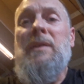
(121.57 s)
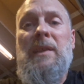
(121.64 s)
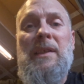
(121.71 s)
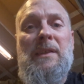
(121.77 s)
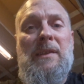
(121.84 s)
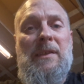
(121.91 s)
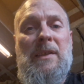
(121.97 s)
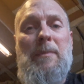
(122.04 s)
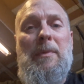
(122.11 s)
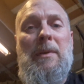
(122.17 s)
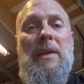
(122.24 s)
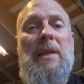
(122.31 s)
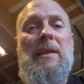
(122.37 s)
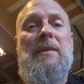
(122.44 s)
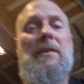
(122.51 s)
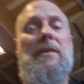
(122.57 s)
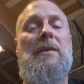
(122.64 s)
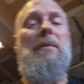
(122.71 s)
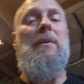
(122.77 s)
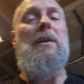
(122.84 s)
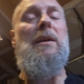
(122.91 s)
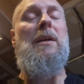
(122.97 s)
these zippities. There's
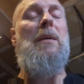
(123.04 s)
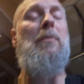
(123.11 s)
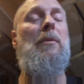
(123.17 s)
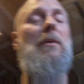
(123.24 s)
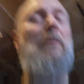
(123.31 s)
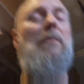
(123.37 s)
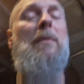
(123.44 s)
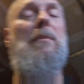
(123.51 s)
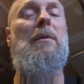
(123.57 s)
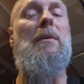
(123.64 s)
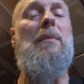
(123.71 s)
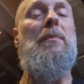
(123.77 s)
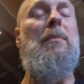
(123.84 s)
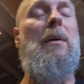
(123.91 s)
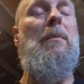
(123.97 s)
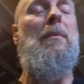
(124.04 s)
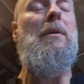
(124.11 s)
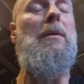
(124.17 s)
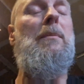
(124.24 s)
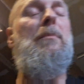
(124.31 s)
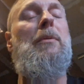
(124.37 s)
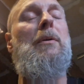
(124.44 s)
gonna be a couple of them. I'm up, I'm
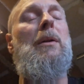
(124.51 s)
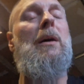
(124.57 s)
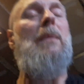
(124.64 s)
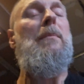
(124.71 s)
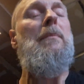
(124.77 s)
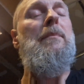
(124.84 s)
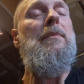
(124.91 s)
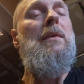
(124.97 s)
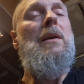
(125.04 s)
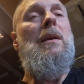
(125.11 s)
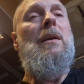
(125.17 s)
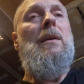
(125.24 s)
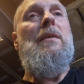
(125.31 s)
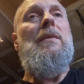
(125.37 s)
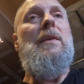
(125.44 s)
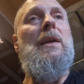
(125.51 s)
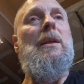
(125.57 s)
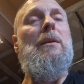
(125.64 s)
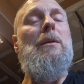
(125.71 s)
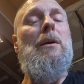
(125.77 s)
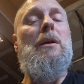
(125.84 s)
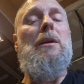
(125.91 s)
gonna put up. They
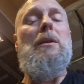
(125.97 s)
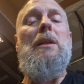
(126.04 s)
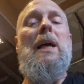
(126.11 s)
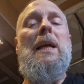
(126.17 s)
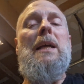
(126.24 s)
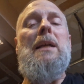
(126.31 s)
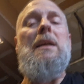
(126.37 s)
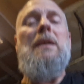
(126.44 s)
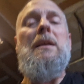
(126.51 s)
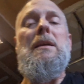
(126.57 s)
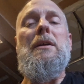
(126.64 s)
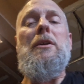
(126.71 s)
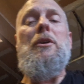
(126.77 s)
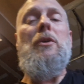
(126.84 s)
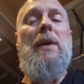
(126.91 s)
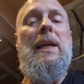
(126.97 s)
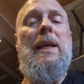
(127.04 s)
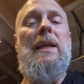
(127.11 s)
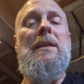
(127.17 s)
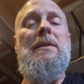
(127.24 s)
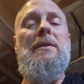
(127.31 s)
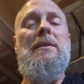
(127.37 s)
look like
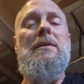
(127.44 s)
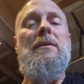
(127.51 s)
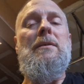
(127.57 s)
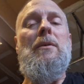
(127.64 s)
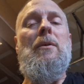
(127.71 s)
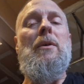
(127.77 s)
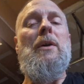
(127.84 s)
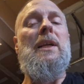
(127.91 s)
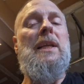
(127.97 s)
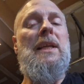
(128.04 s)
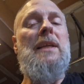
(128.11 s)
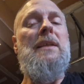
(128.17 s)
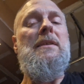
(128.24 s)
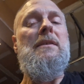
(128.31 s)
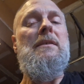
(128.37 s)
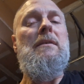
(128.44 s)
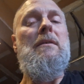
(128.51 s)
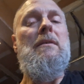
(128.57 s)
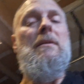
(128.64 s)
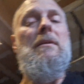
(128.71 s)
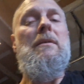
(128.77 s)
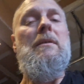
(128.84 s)
cranes or geese,
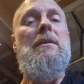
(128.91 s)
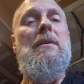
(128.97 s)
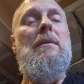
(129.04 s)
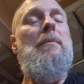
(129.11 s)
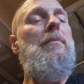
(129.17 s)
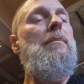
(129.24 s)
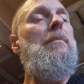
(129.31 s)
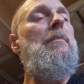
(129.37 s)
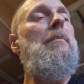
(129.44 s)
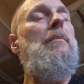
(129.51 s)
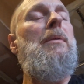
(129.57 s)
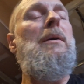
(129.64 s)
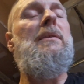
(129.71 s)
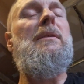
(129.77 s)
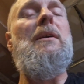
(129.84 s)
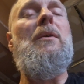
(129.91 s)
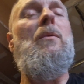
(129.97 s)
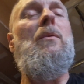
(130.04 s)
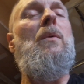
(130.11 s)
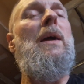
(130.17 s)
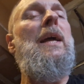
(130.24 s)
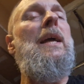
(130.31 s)
but they're
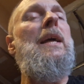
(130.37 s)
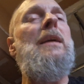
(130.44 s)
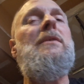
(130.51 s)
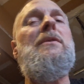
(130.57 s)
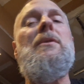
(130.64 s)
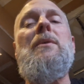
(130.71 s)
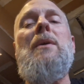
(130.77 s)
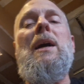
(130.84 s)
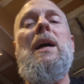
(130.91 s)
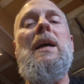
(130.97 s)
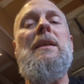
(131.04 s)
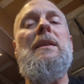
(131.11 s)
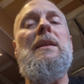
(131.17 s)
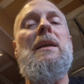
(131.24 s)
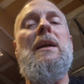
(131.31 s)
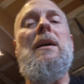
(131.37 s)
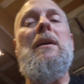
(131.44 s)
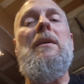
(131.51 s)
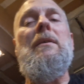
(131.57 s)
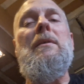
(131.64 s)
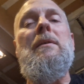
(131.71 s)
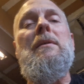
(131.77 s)
way too high in the
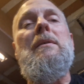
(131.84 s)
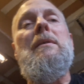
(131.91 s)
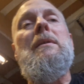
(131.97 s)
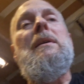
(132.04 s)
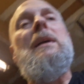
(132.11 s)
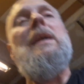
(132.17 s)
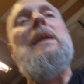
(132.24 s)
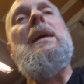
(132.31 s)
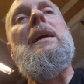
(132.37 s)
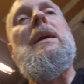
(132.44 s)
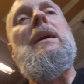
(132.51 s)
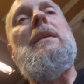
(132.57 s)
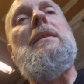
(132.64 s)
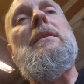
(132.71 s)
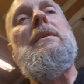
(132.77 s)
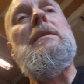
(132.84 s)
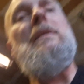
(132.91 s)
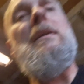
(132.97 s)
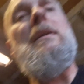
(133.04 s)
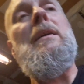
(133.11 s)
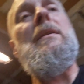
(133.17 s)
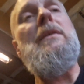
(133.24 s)
air, and
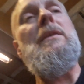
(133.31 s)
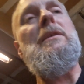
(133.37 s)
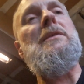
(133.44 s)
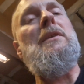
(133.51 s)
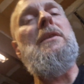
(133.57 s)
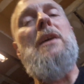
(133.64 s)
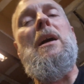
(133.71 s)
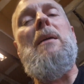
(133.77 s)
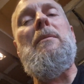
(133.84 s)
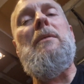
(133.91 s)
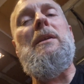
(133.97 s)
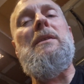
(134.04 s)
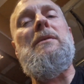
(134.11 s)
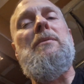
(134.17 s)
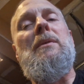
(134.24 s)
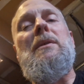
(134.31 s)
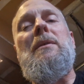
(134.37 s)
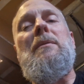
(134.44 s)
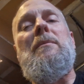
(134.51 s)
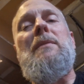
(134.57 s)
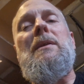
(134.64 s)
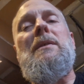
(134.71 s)
uh, there's anomalies with
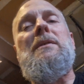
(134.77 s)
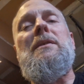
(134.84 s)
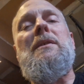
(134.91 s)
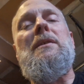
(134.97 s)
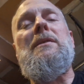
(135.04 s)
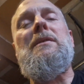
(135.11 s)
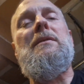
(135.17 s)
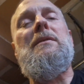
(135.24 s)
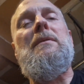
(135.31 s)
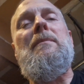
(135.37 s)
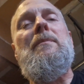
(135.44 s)
them. That's just.